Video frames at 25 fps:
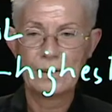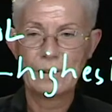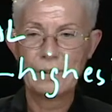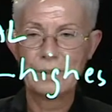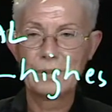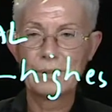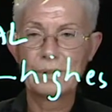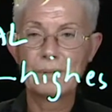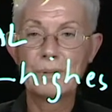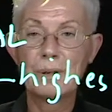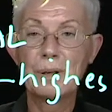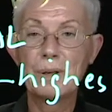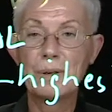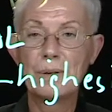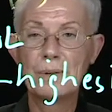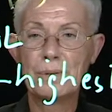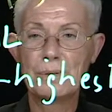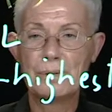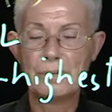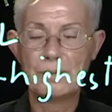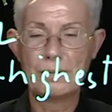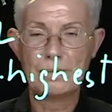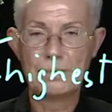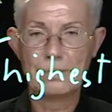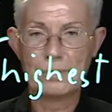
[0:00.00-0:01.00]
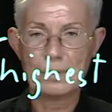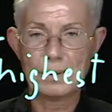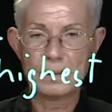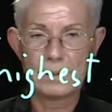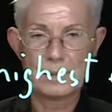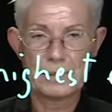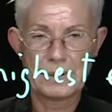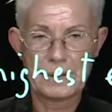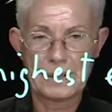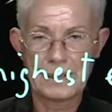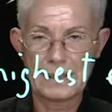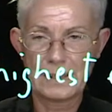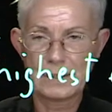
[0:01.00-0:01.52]
your own block
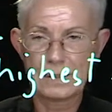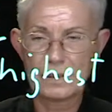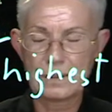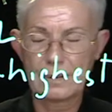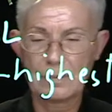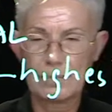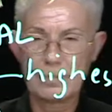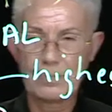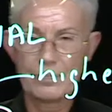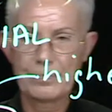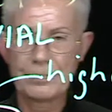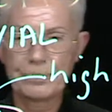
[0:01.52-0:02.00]
diagram.